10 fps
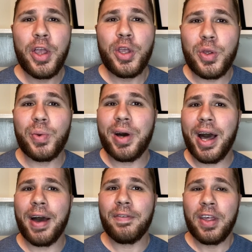You will
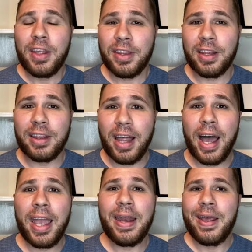have the
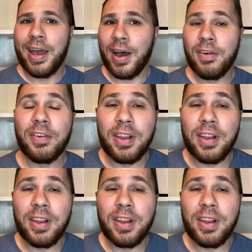light of